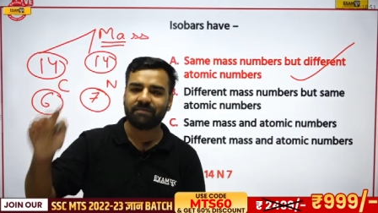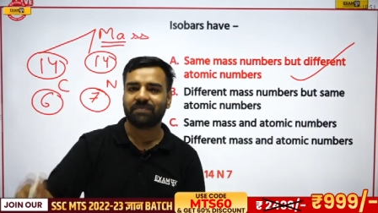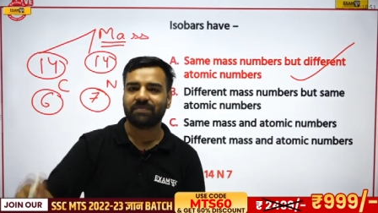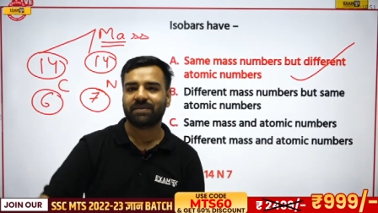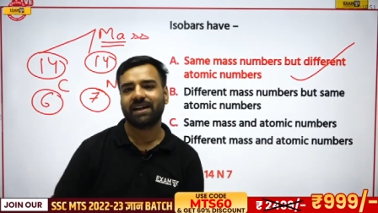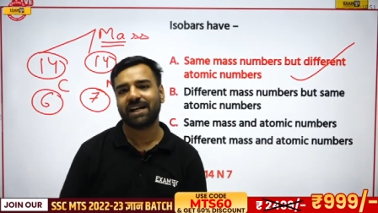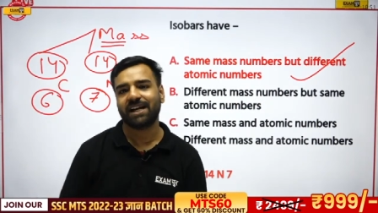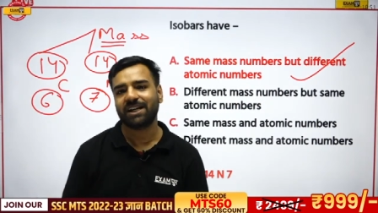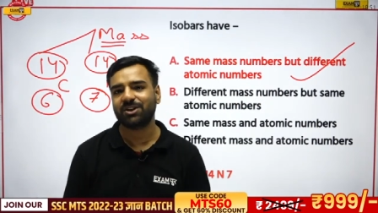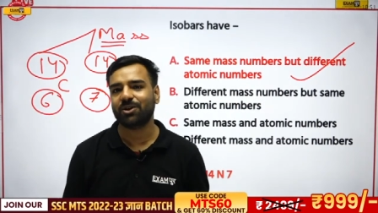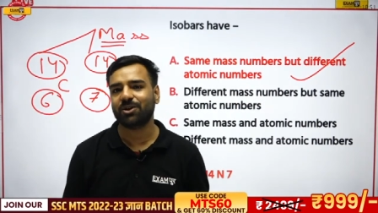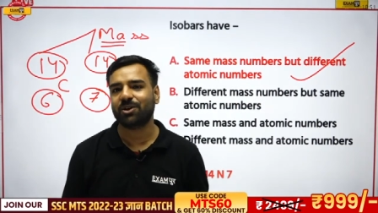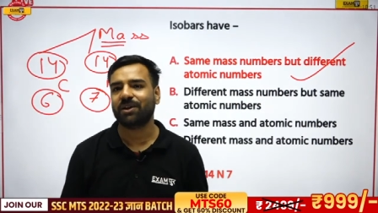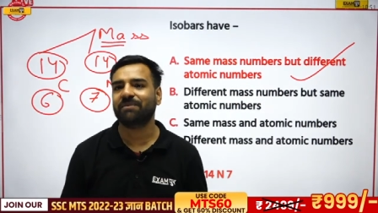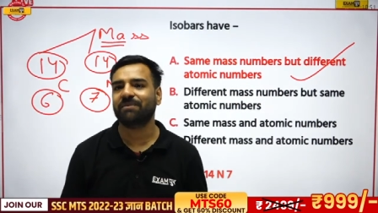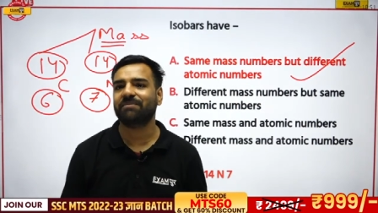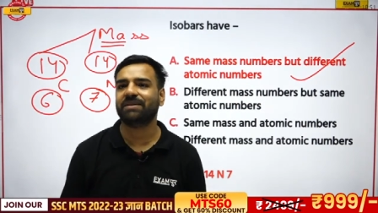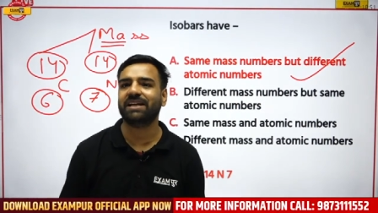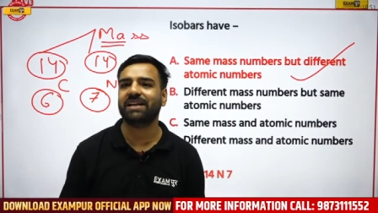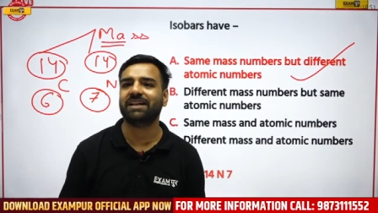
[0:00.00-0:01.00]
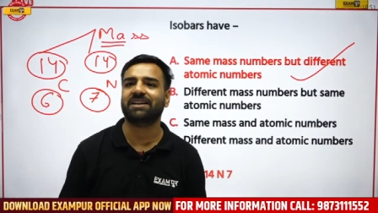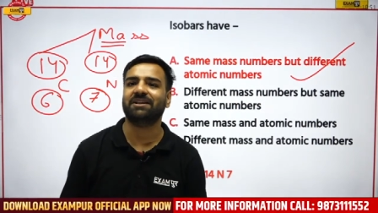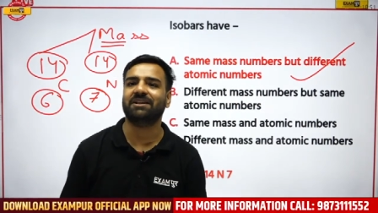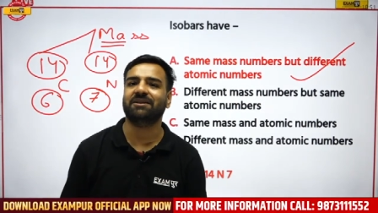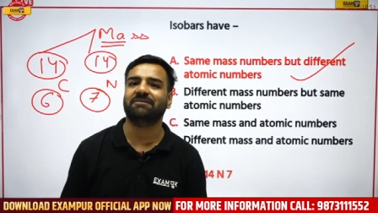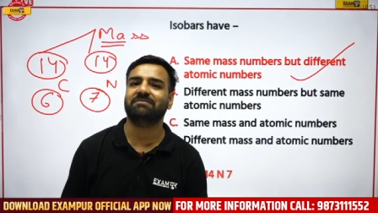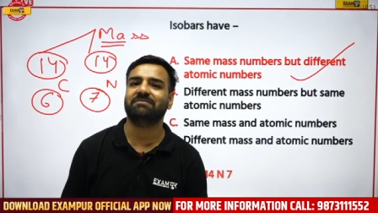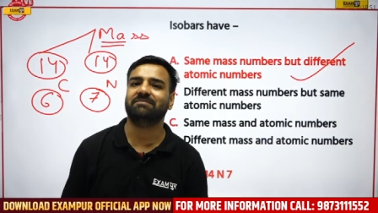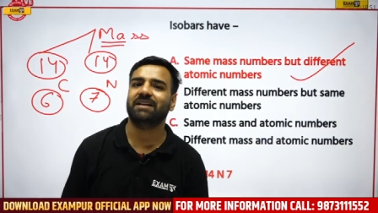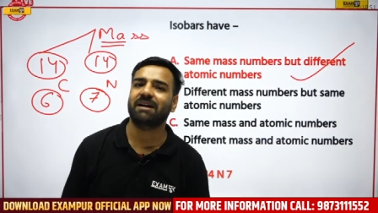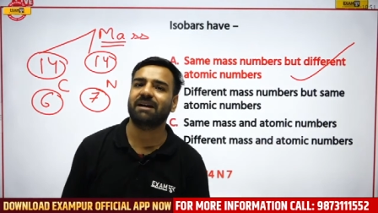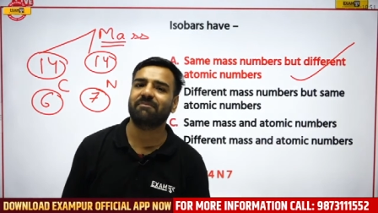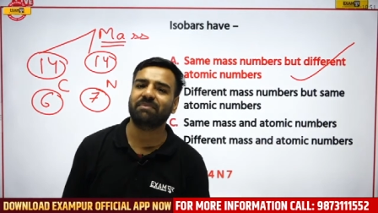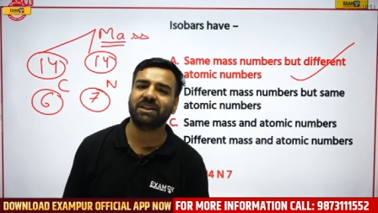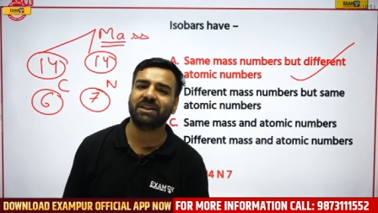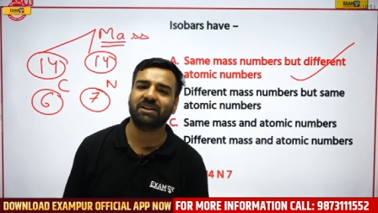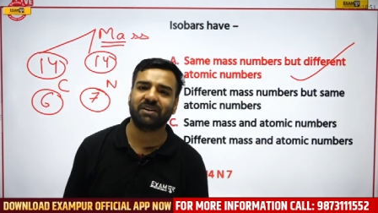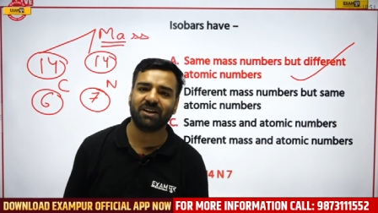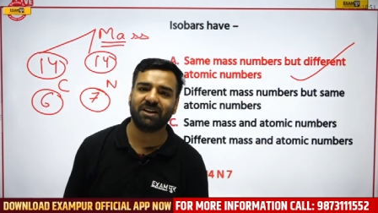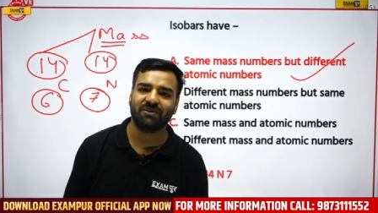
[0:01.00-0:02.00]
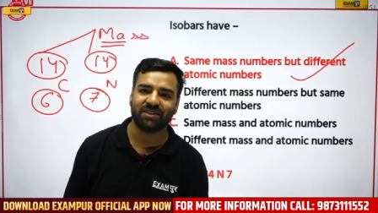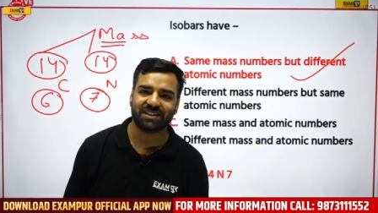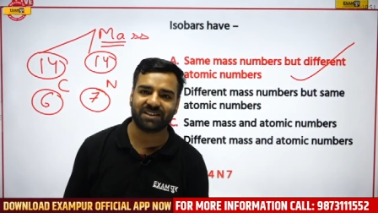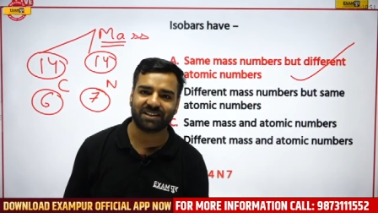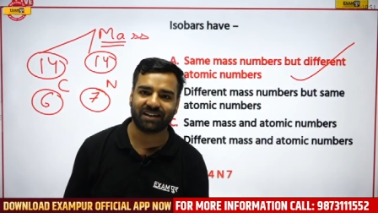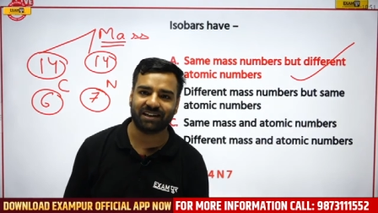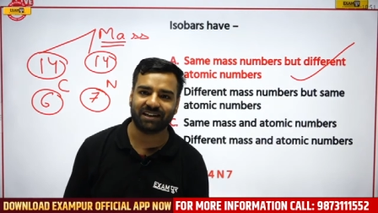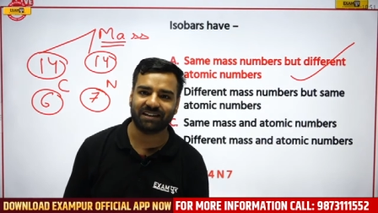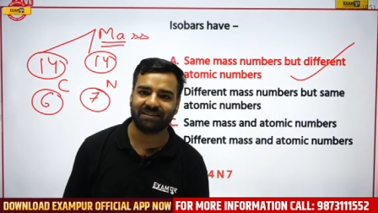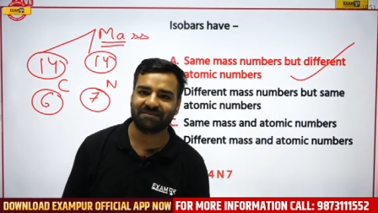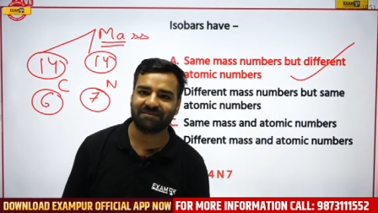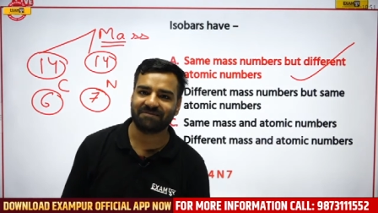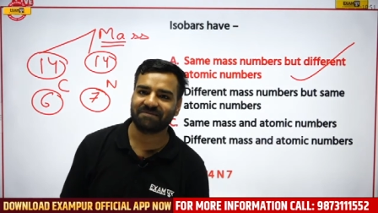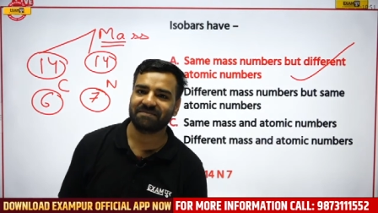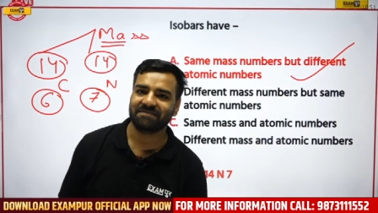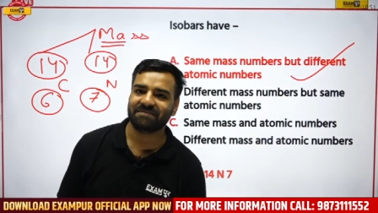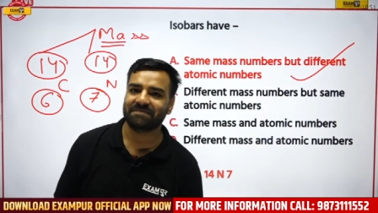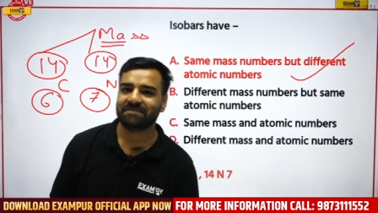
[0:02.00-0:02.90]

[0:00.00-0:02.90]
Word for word: Bye-bye. Enjoy. Take care. Happy Diwali once